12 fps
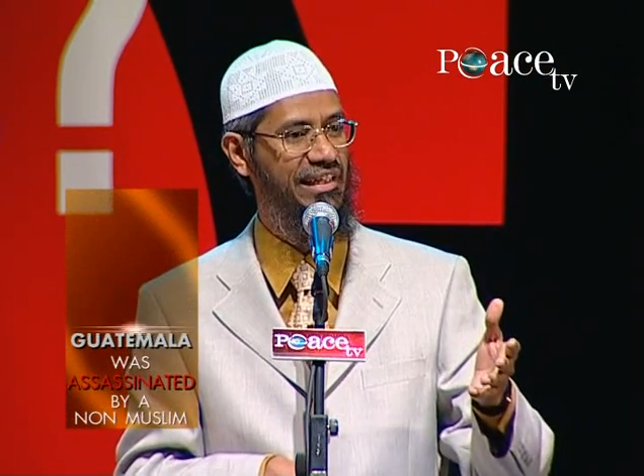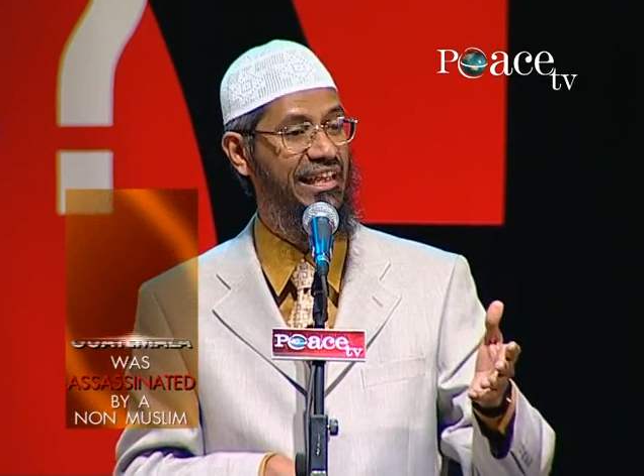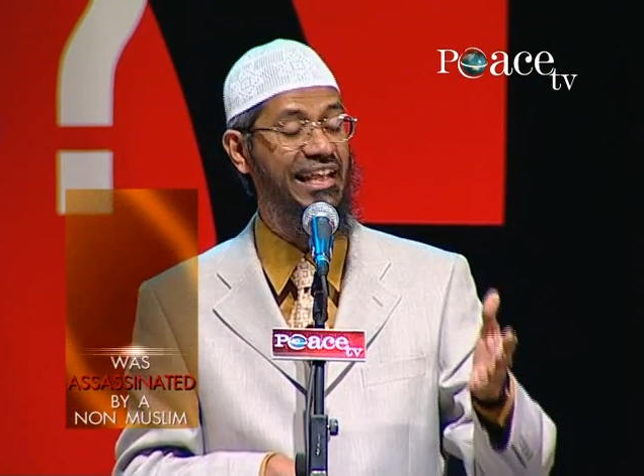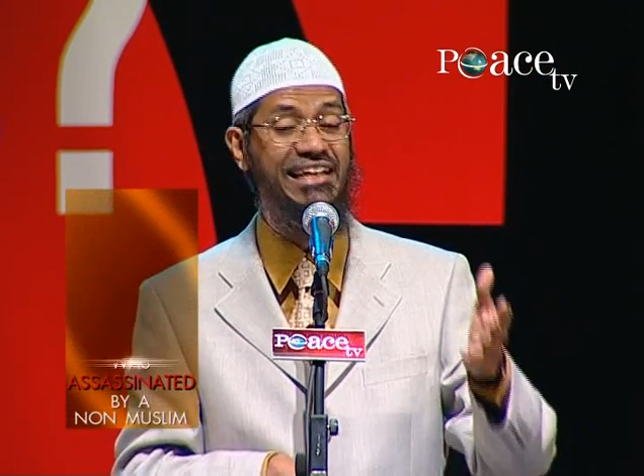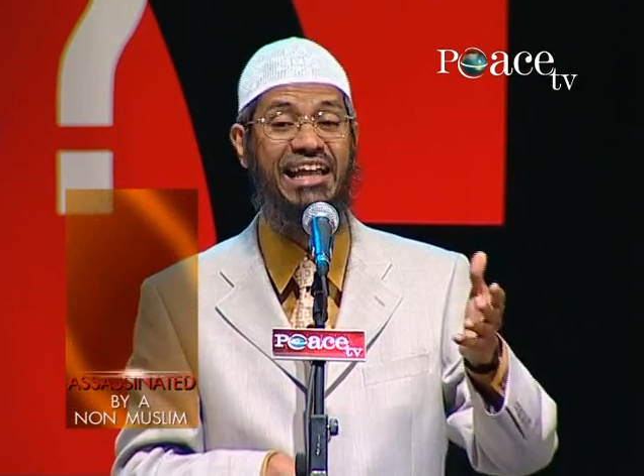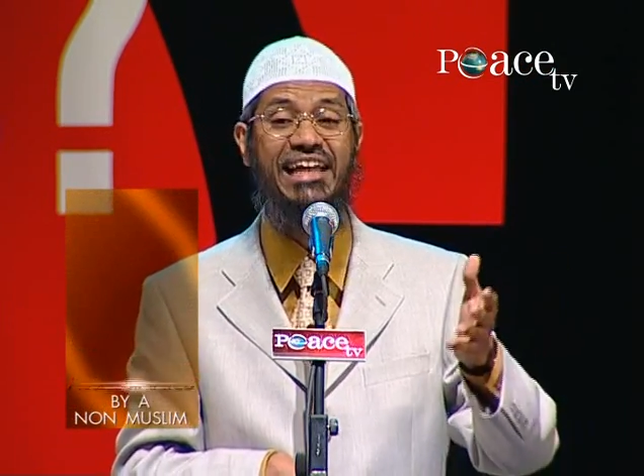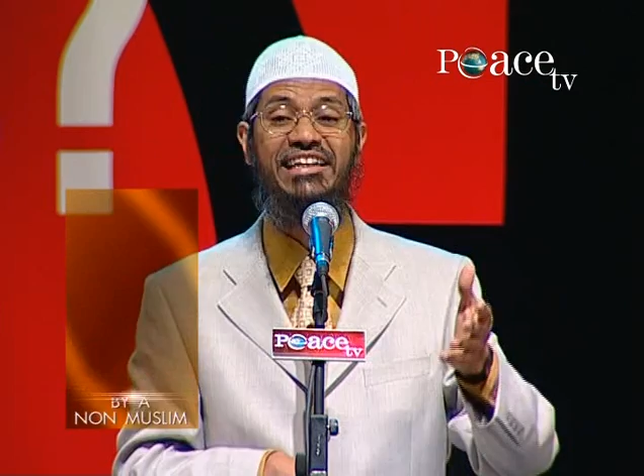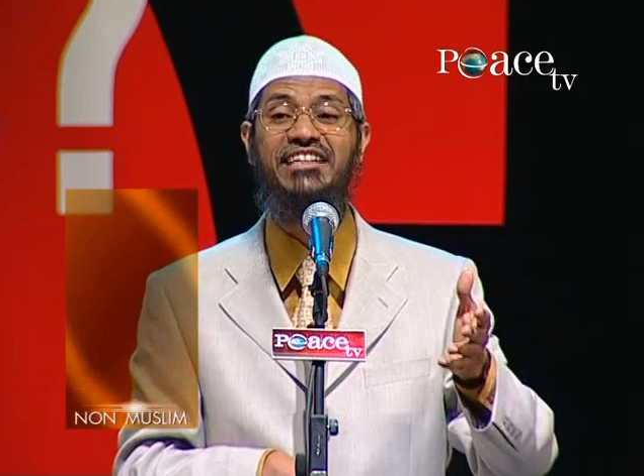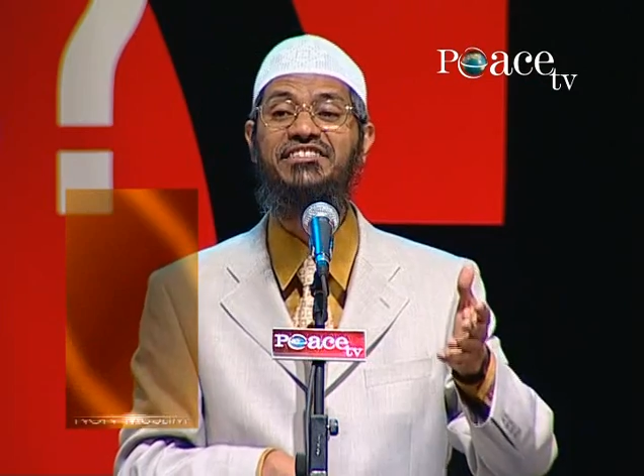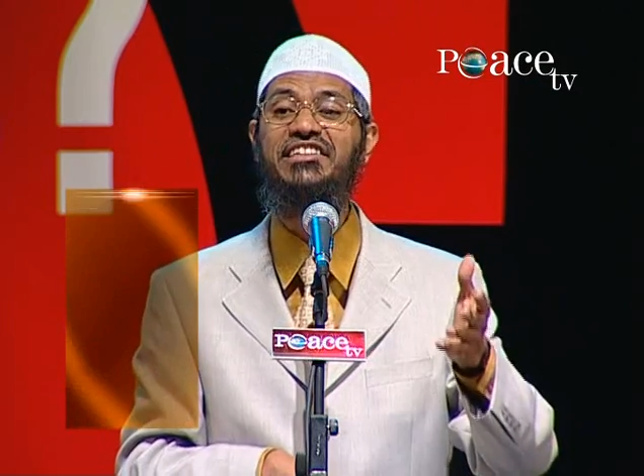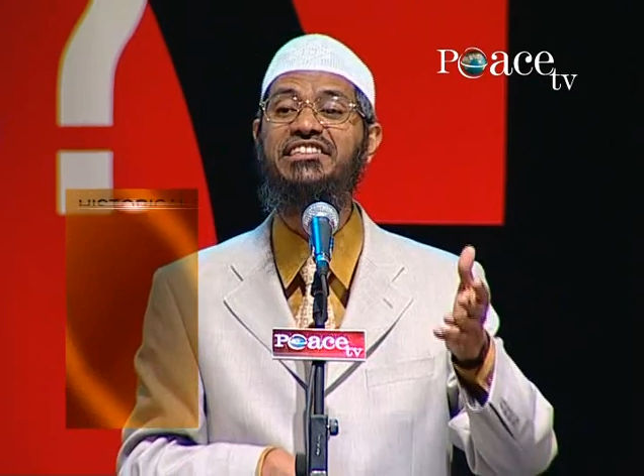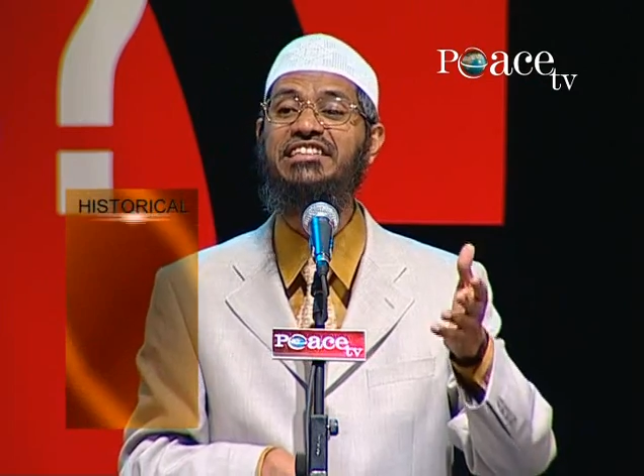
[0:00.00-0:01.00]
In
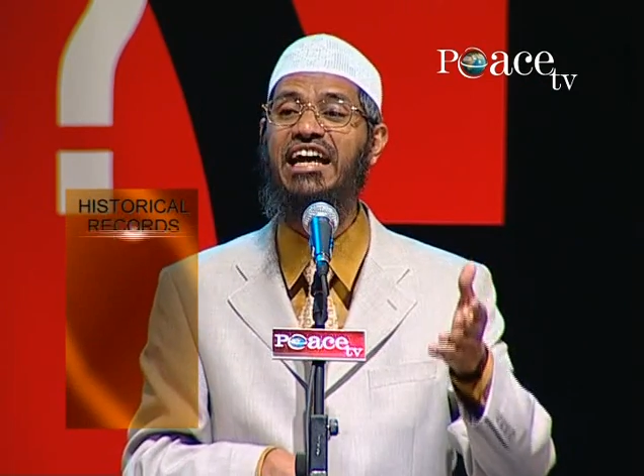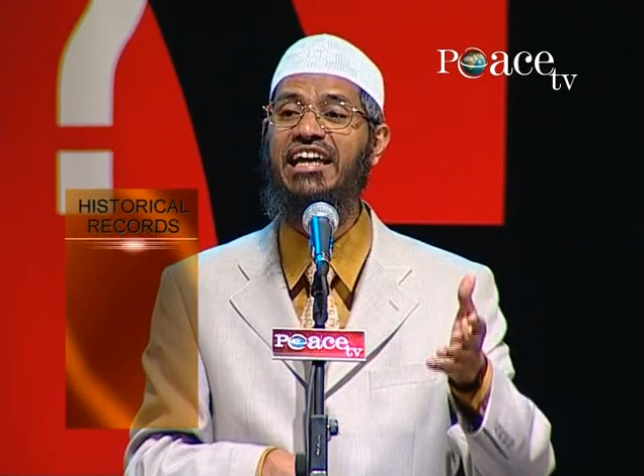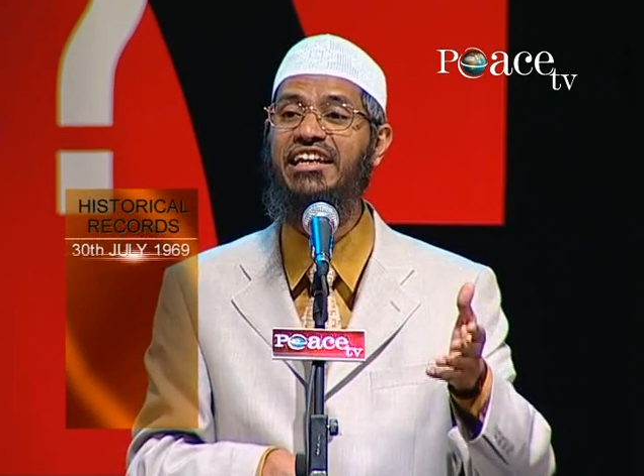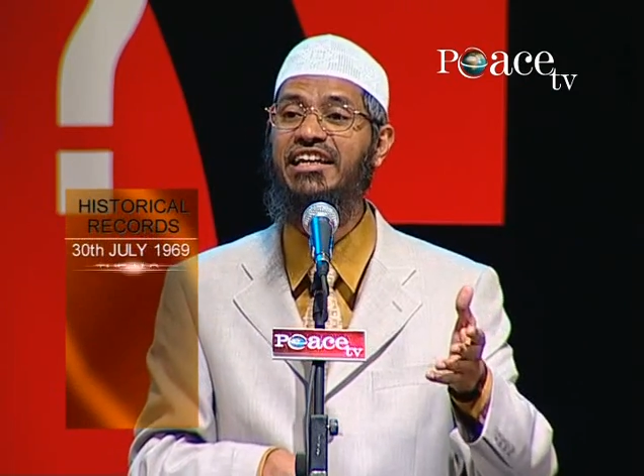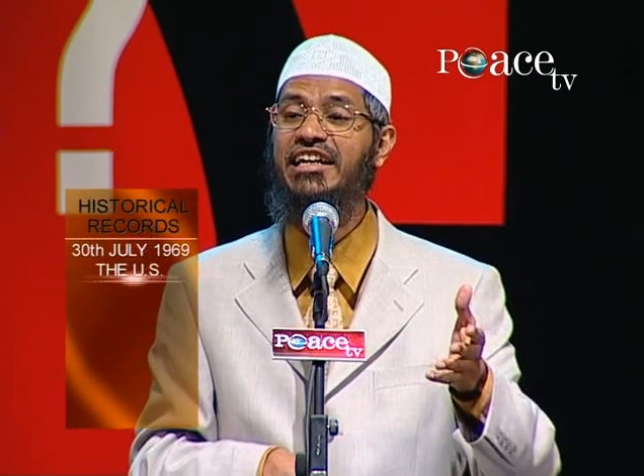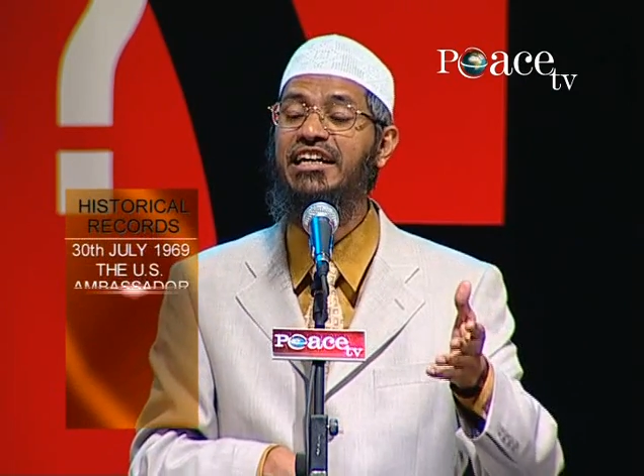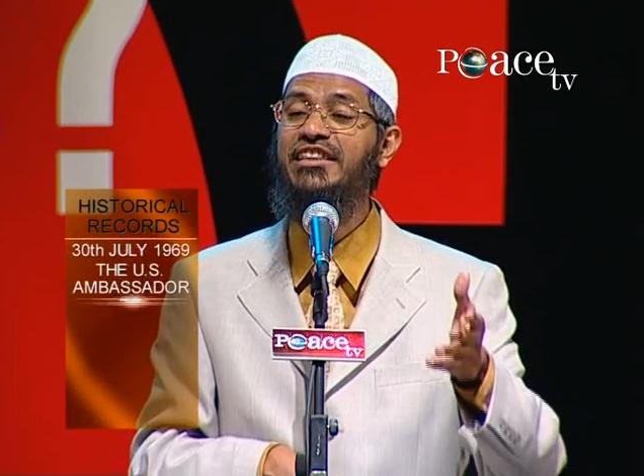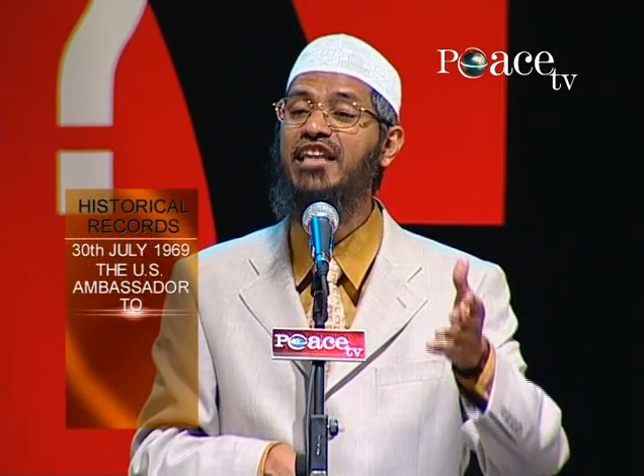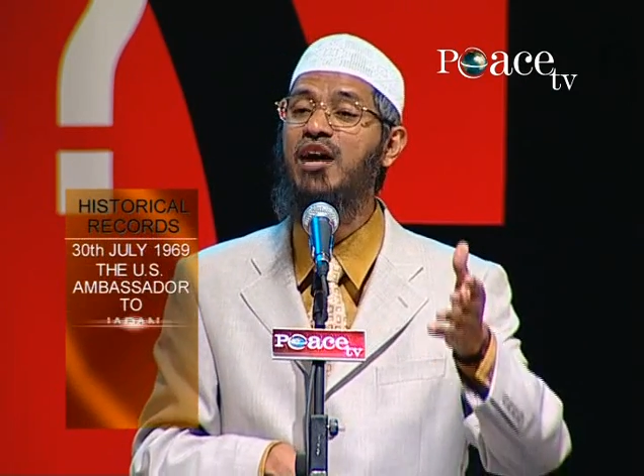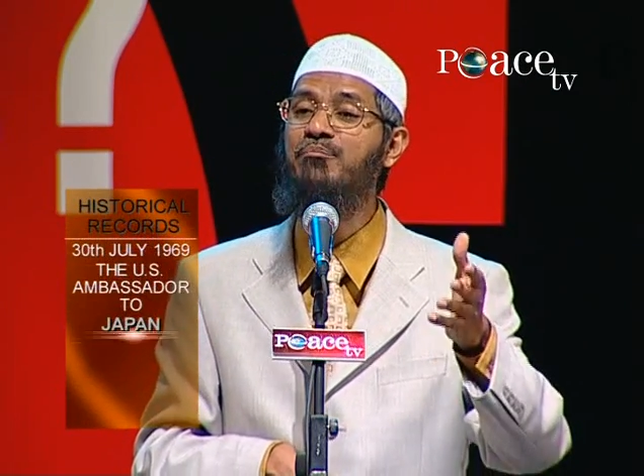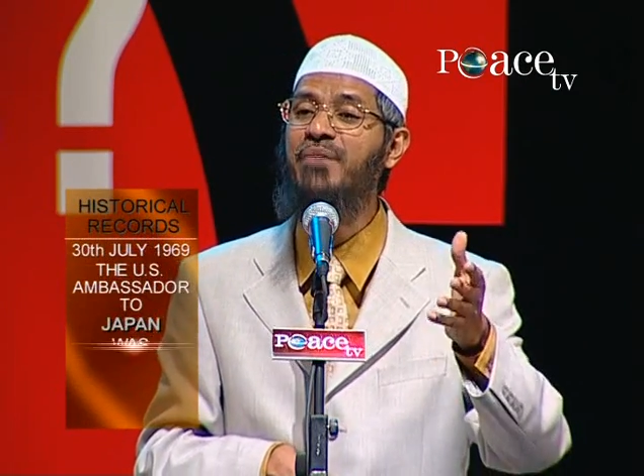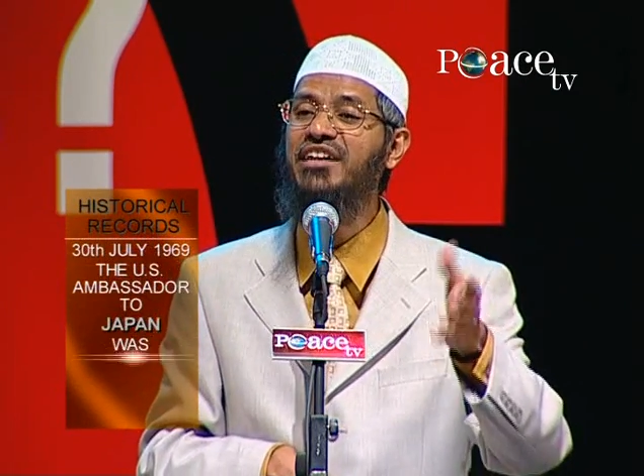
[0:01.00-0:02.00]
1969, the
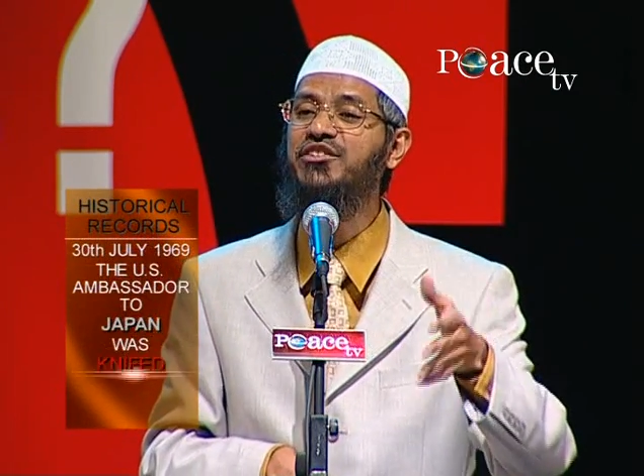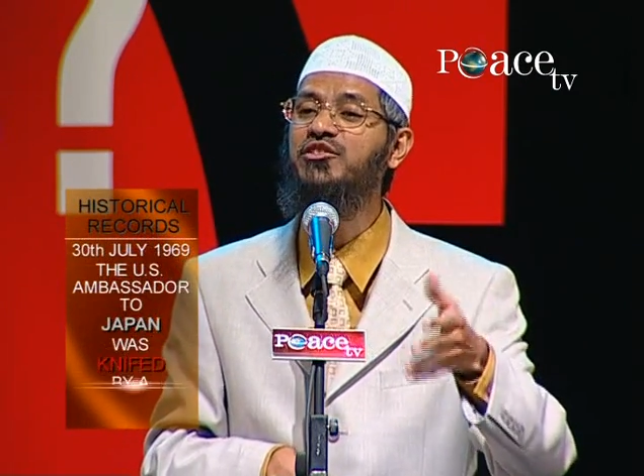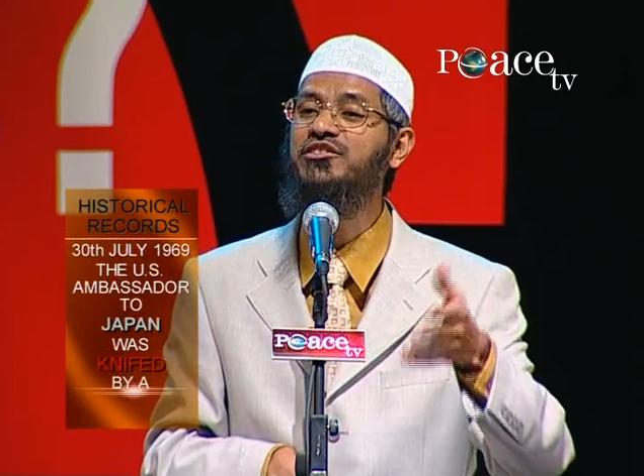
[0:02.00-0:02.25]
ambassador to